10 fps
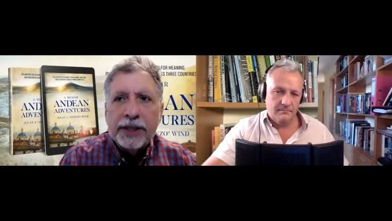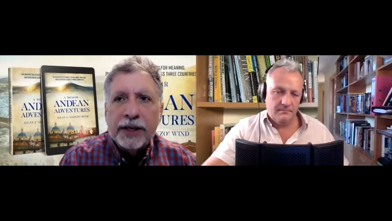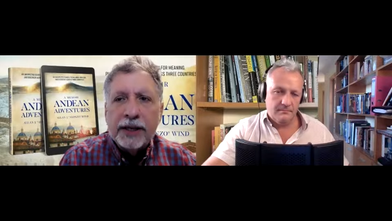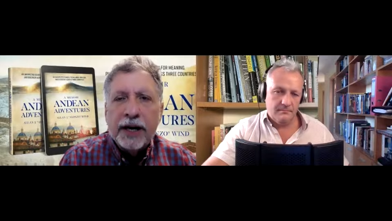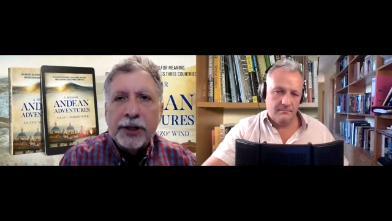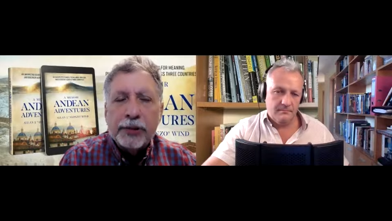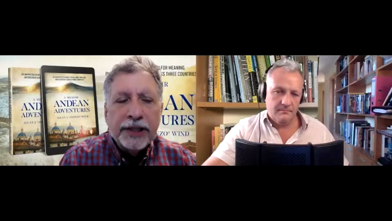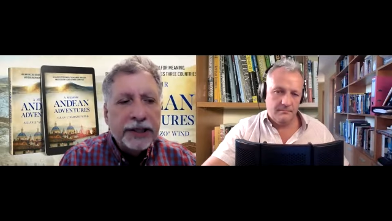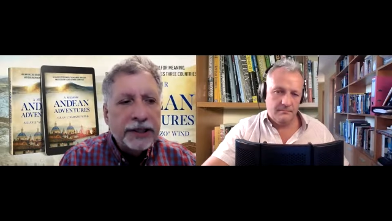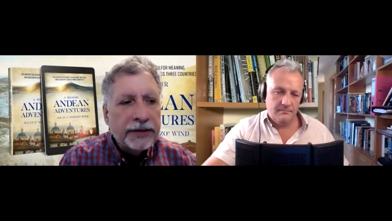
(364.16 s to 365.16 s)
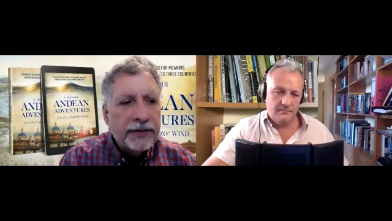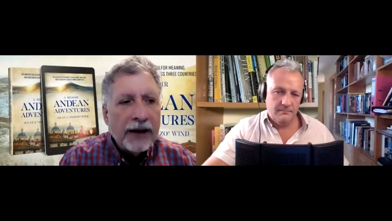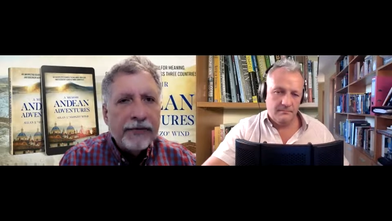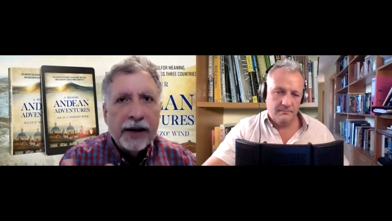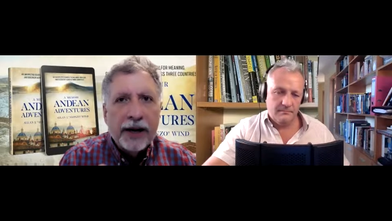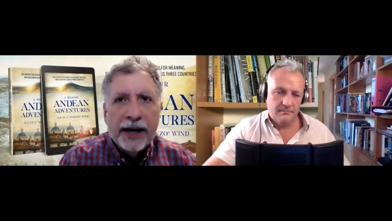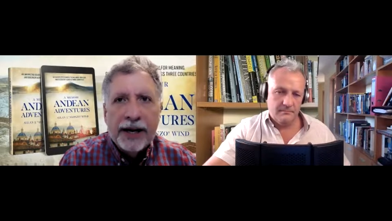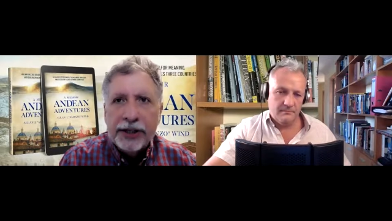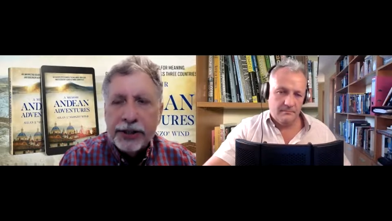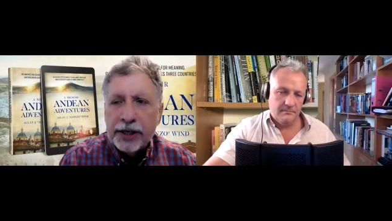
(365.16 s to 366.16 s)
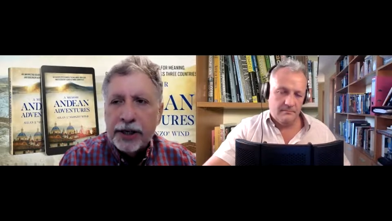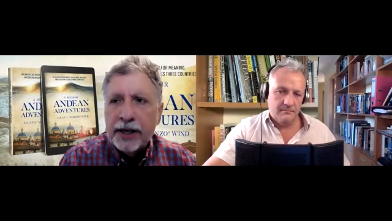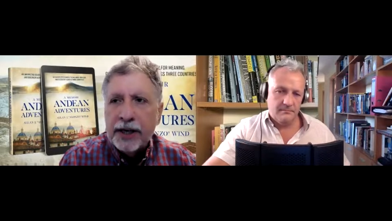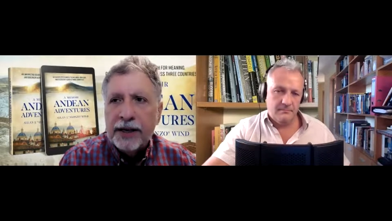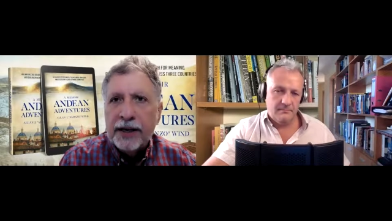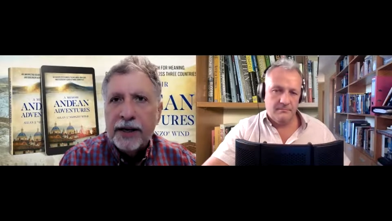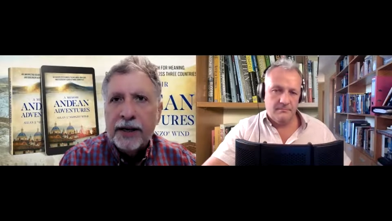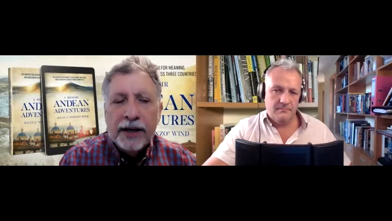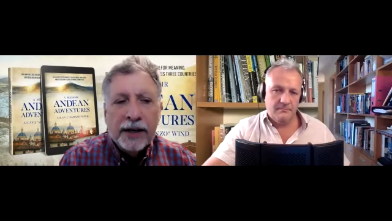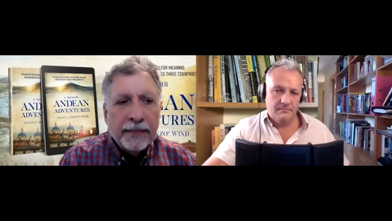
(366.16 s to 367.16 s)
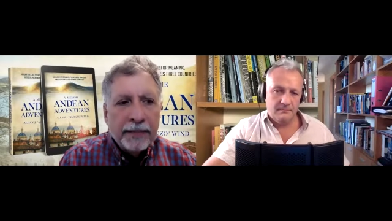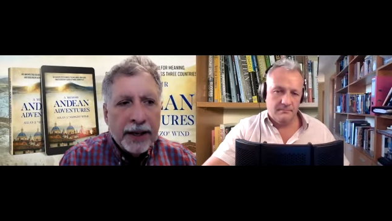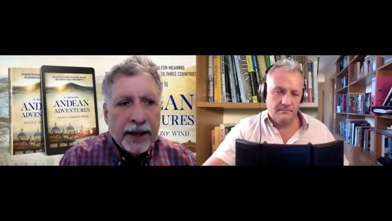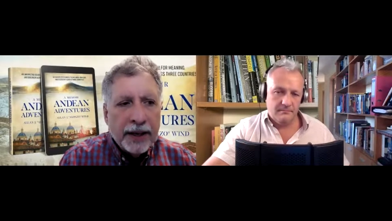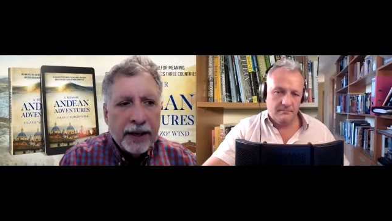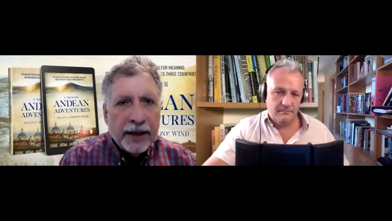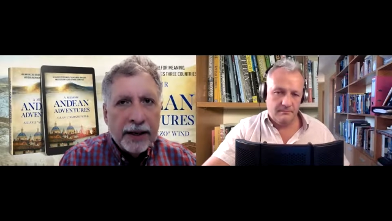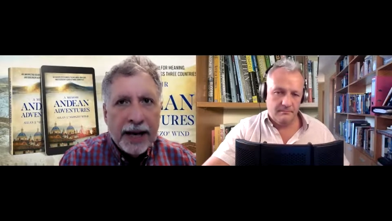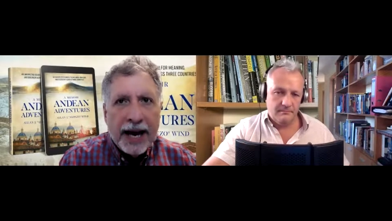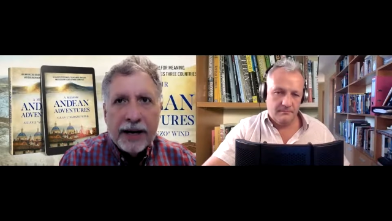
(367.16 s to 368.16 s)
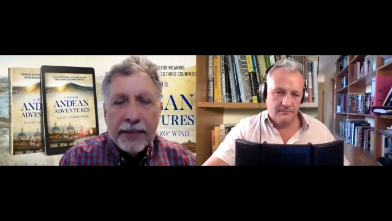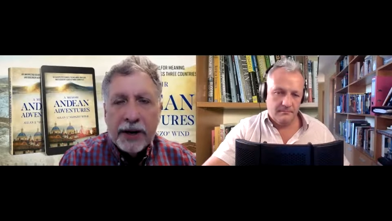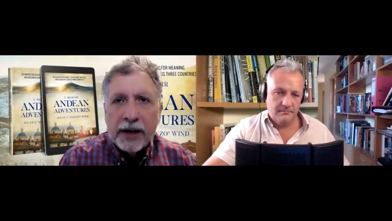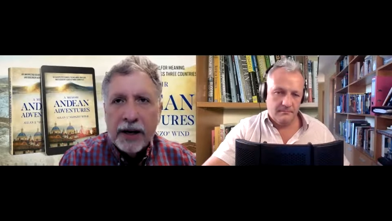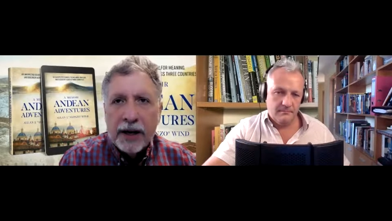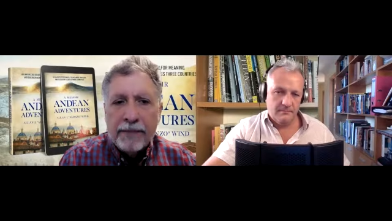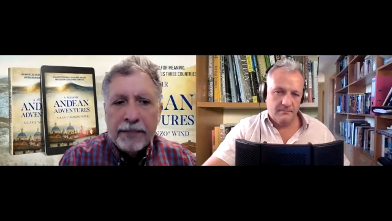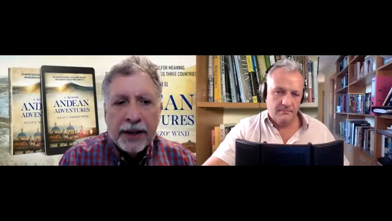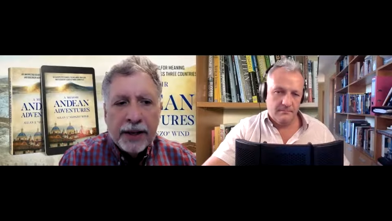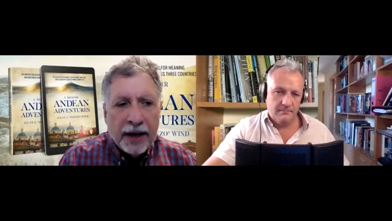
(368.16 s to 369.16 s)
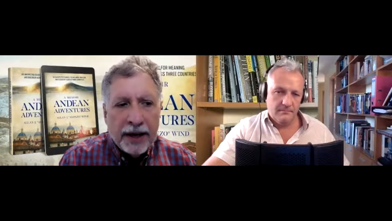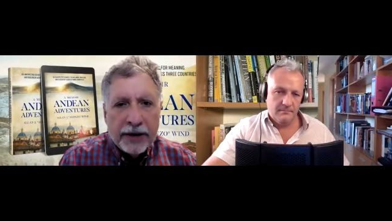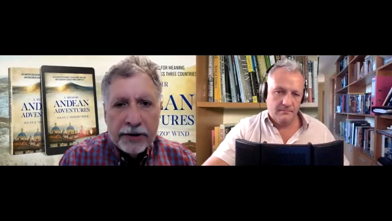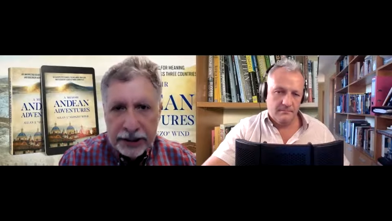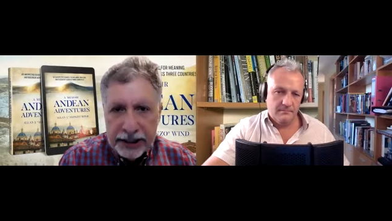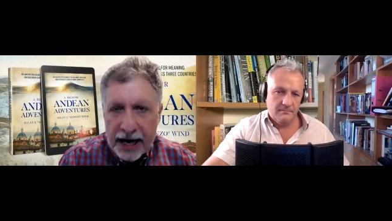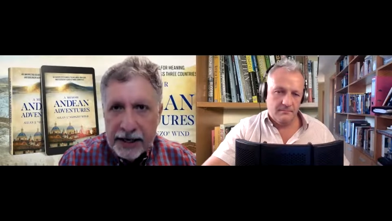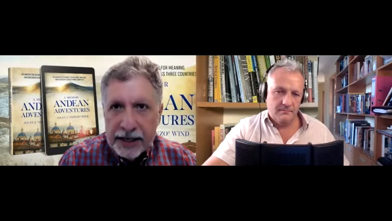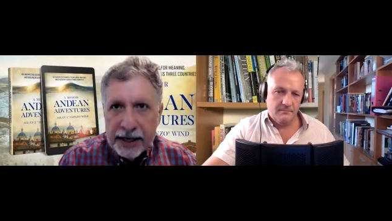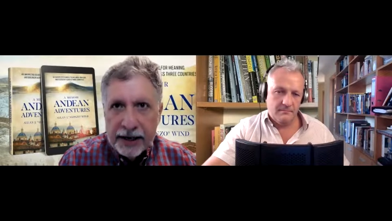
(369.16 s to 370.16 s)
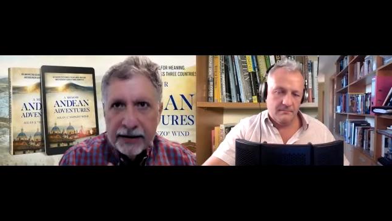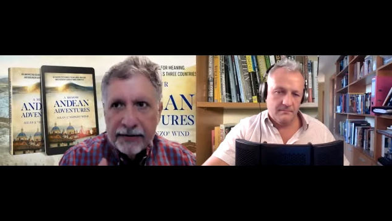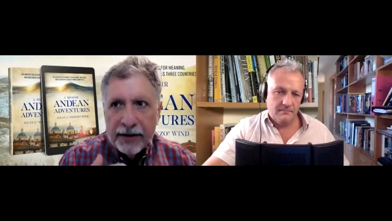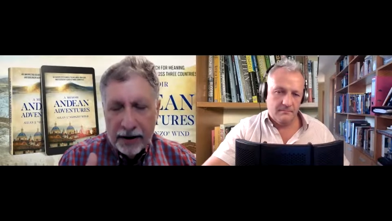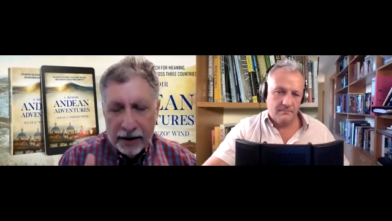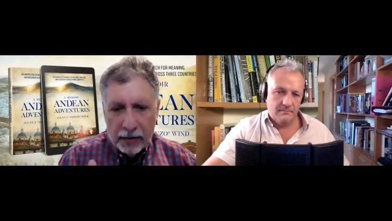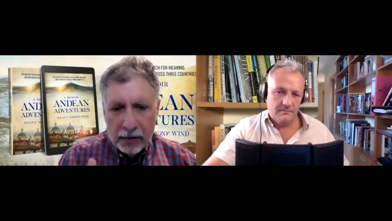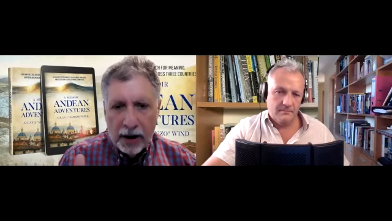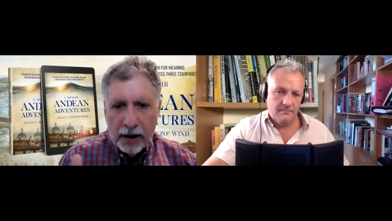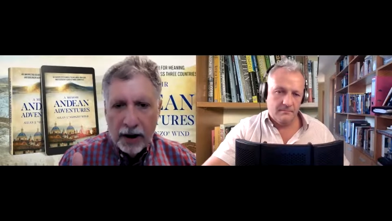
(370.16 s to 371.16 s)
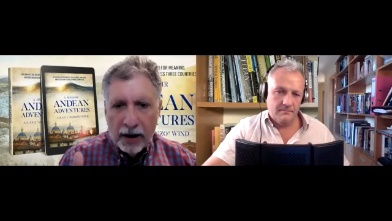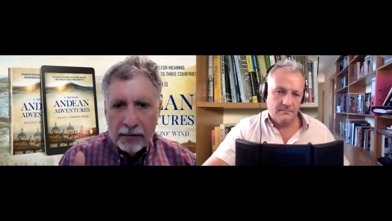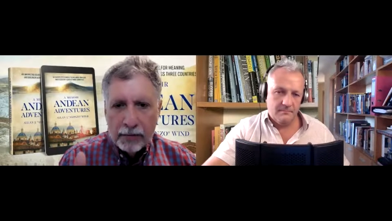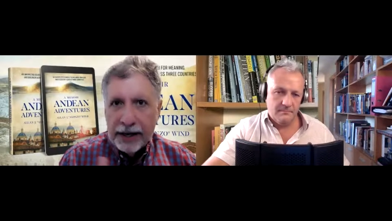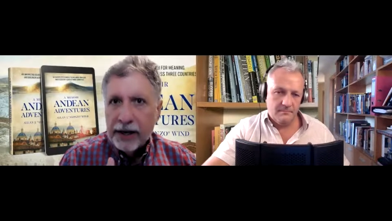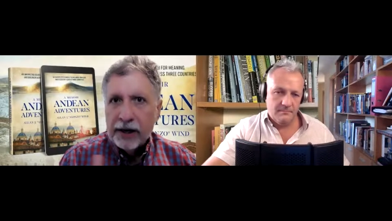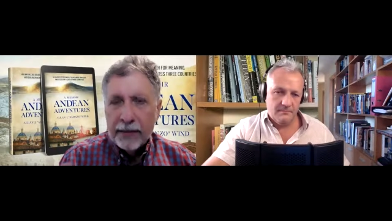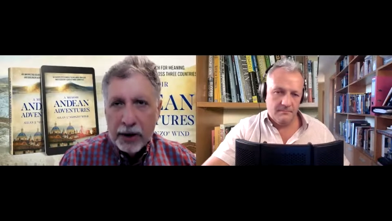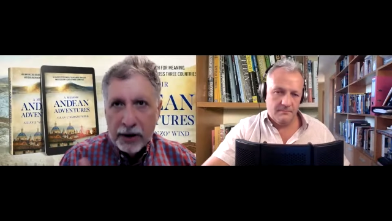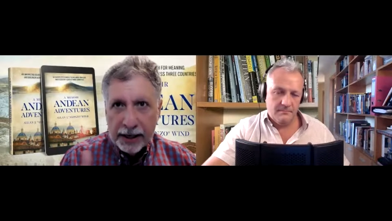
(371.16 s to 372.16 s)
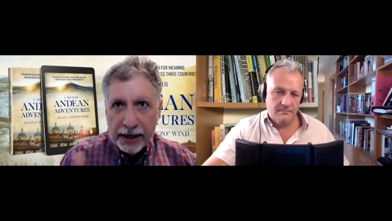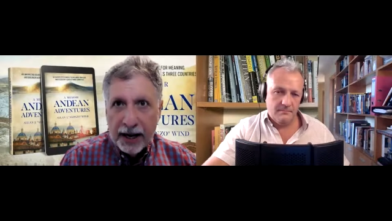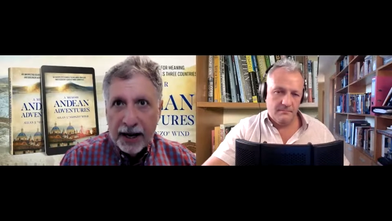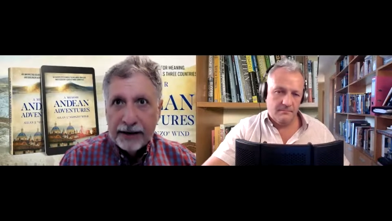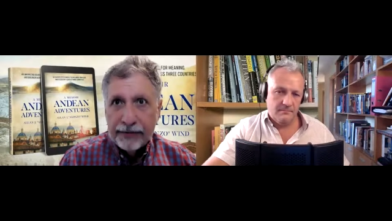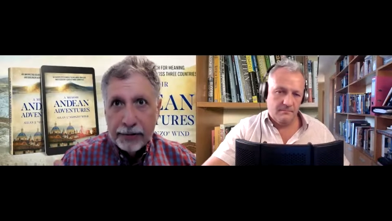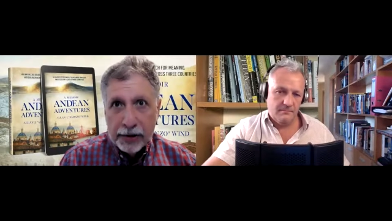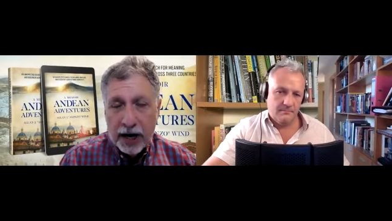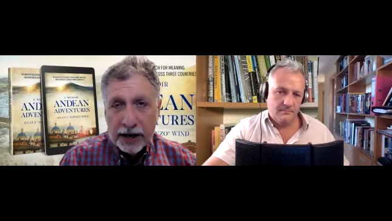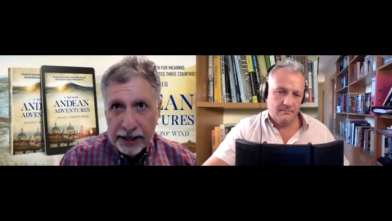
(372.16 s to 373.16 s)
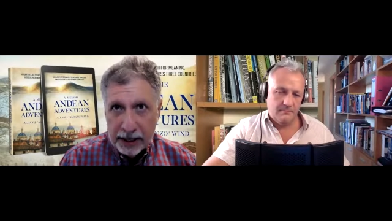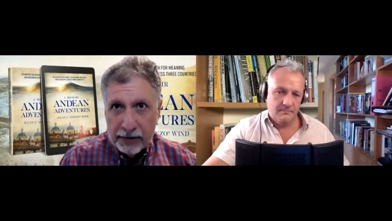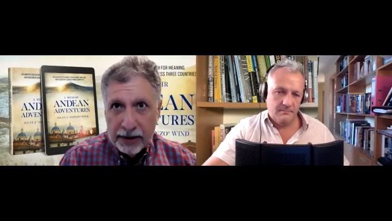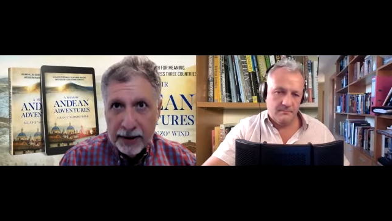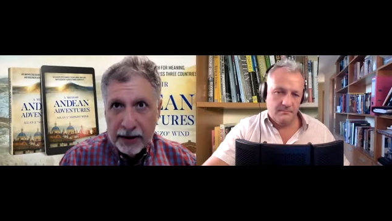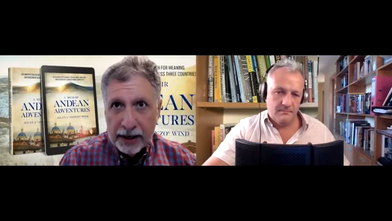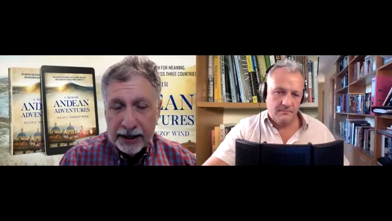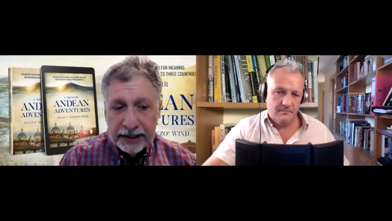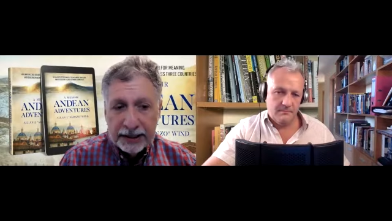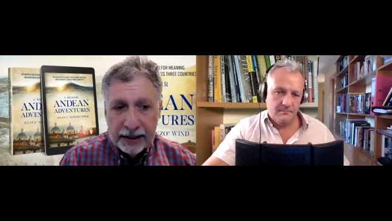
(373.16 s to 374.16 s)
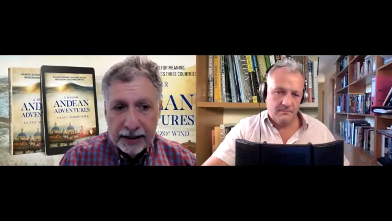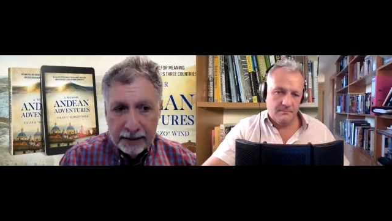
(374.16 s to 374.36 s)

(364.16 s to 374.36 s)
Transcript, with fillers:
Speaker 1: uh, countries of Africa, Asia, and uh, uh, Latin America, an understanding of uh, real American life through contact with Americans,